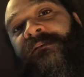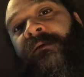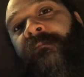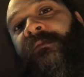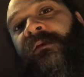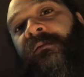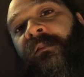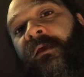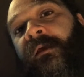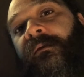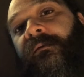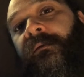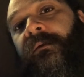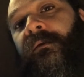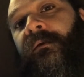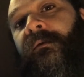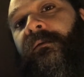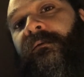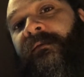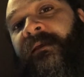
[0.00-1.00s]
something like
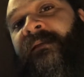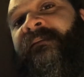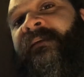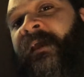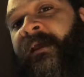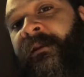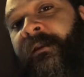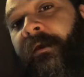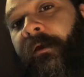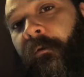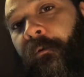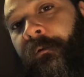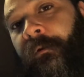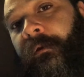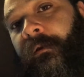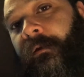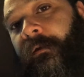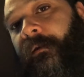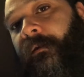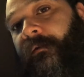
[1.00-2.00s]
Nintendo
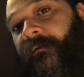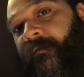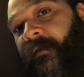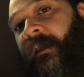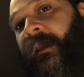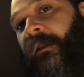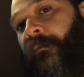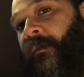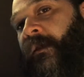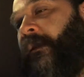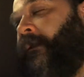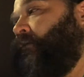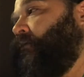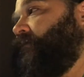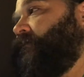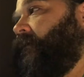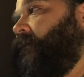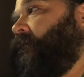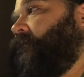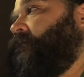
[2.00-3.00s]
to get me
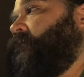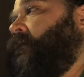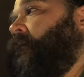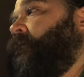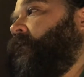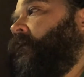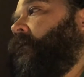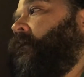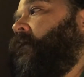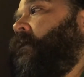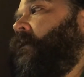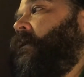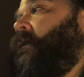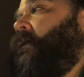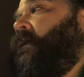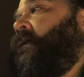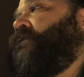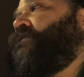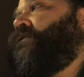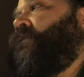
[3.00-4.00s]
interested in something.
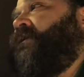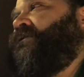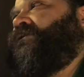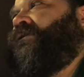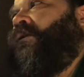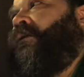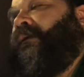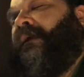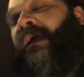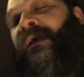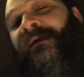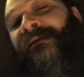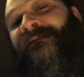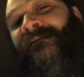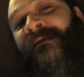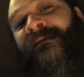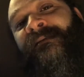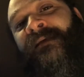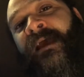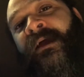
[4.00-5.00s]
And so I started
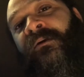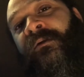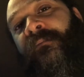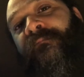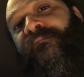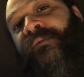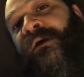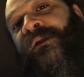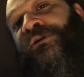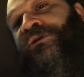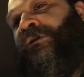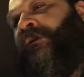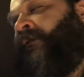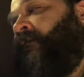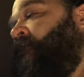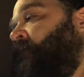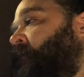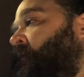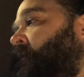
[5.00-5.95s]
hunting down a bunch of